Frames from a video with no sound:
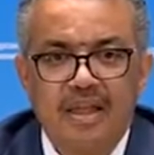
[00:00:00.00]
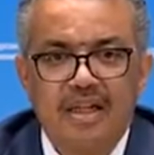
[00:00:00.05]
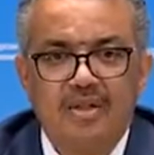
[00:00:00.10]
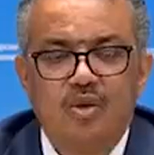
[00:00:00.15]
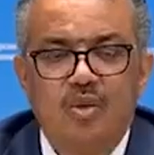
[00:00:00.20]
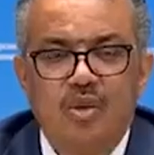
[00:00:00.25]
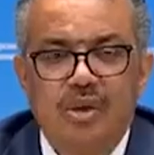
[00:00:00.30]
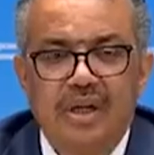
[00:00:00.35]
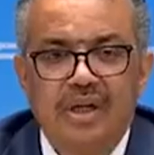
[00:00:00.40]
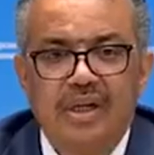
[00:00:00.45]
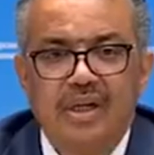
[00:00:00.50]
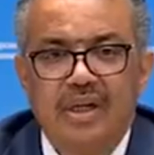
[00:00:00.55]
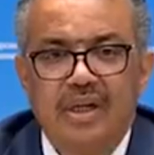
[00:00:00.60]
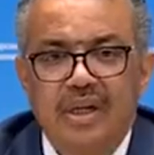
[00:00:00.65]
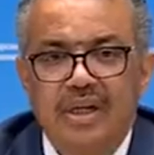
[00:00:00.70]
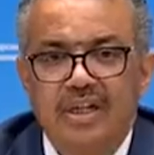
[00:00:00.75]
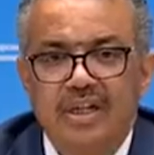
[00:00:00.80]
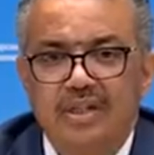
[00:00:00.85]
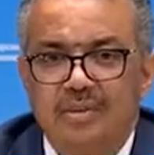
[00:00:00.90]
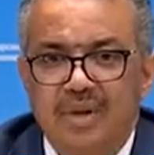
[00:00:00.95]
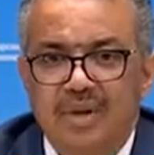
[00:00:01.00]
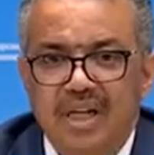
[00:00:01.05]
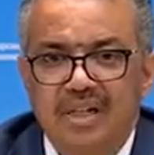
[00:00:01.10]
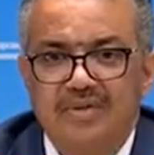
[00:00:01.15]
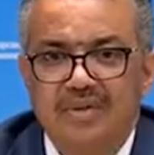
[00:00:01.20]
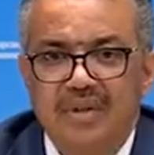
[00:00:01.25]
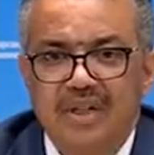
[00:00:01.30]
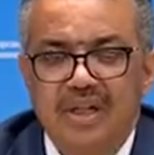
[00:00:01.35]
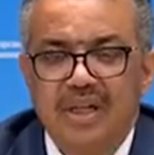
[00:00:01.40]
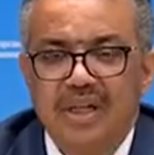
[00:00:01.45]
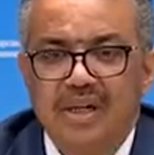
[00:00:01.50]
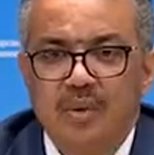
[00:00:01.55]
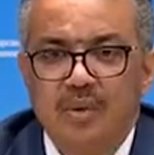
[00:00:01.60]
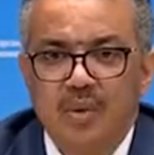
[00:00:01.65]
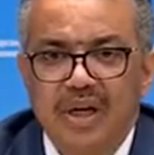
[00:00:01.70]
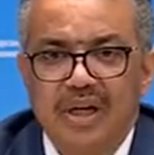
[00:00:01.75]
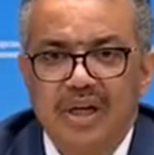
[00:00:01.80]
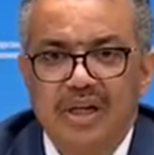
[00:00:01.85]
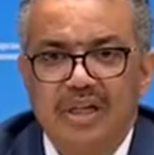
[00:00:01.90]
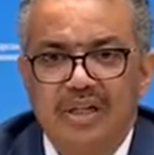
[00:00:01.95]
This week is Breastfeeding
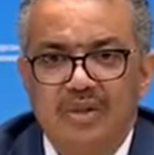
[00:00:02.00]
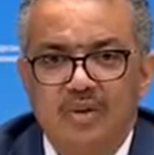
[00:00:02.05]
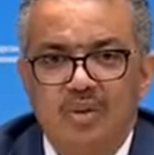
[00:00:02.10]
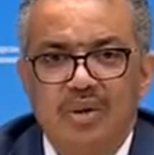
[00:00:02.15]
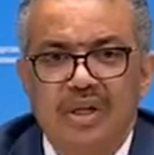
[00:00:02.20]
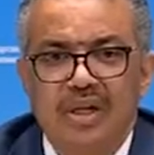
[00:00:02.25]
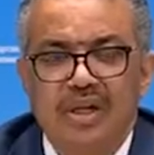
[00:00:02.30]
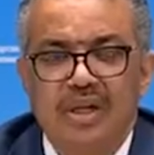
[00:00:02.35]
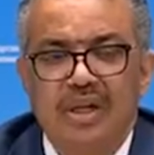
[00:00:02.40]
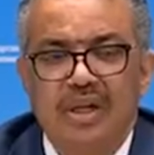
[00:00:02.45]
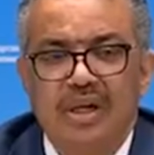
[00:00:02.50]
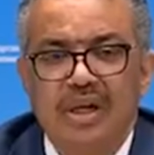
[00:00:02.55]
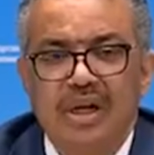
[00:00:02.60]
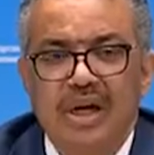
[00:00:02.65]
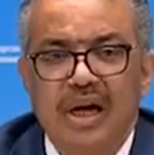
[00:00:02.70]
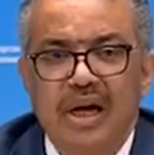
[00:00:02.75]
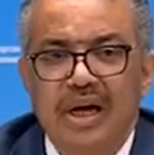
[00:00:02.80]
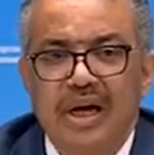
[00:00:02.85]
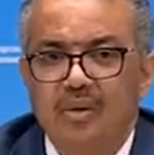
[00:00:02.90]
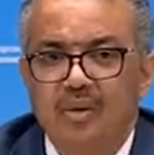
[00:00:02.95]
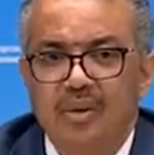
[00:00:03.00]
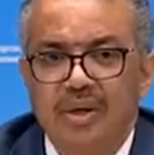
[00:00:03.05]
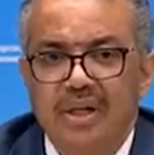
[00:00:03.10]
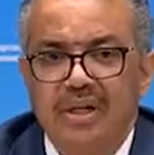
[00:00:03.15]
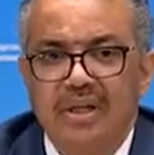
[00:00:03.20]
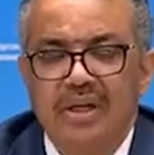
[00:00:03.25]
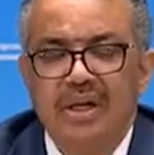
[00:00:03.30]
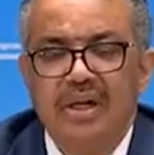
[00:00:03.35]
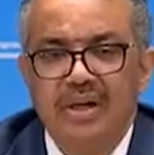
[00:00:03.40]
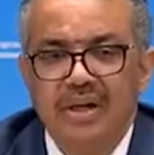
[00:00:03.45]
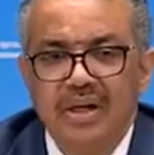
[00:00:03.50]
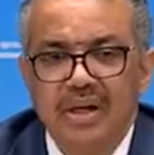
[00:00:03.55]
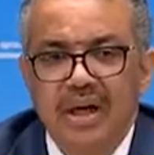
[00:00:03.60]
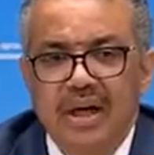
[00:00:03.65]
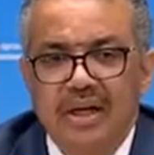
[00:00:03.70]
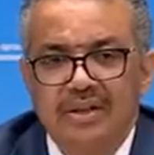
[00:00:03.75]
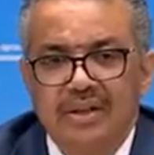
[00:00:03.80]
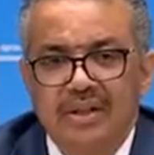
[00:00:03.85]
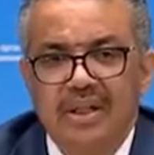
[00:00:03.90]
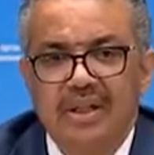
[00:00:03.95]
Awareness Week, and we're
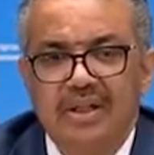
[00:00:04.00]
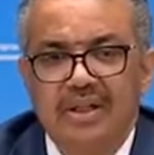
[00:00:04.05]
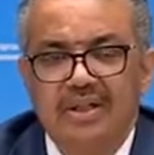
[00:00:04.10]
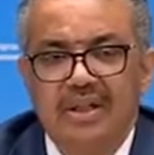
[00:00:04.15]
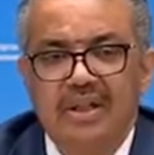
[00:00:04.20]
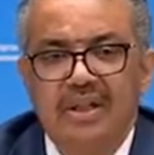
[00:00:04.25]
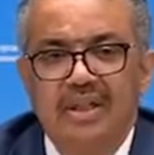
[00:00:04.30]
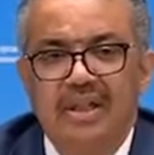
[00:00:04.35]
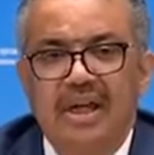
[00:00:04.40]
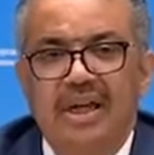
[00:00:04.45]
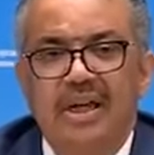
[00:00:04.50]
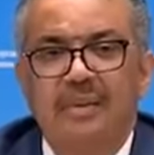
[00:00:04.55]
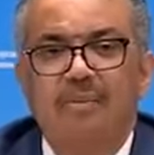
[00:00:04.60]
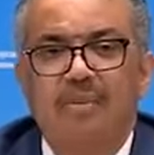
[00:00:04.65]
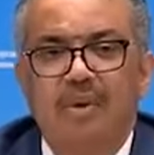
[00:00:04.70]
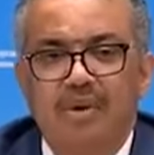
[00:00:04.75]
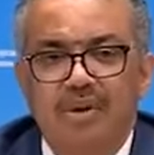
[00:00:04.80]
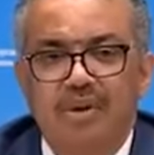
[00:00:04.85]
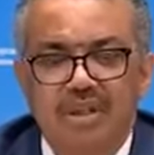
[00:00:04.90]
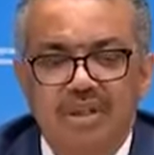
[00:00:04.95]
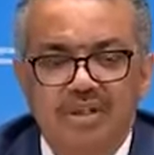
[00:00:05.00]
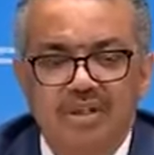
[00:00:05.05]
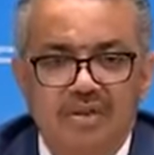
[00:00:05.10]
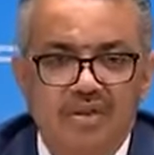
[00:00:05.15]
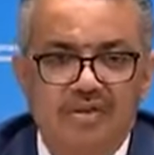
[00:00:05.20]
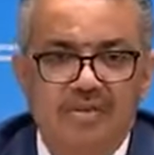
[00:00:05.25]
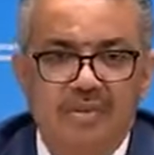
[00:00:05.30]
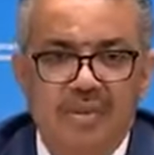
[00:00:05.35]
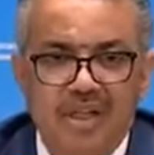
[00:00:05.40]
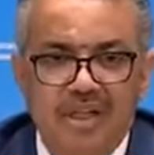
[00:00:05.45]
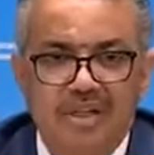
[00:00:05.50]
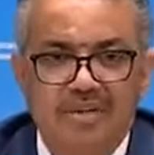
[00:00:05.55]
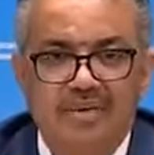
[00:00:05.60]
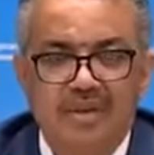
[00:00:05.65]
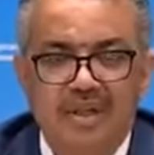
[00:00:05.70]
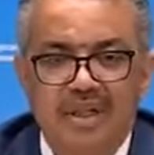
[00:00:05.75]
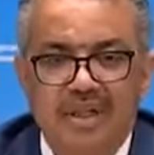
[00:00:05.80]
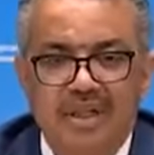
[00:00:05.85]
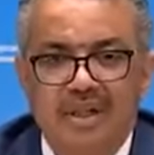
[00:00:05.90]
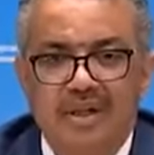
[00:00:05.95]
reiterating the importance of
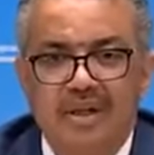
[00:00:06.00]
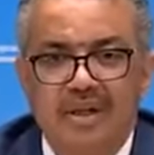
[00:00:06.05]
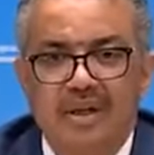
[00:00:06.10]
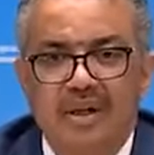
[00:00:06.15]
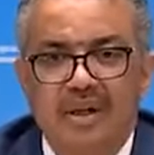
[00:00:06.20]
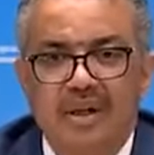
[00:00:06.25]
breastfeeding,